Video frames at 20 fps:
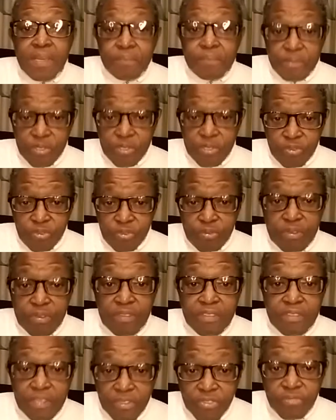between
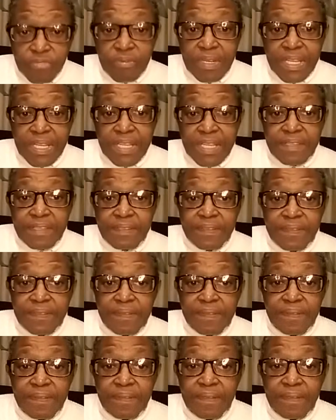the two ladies.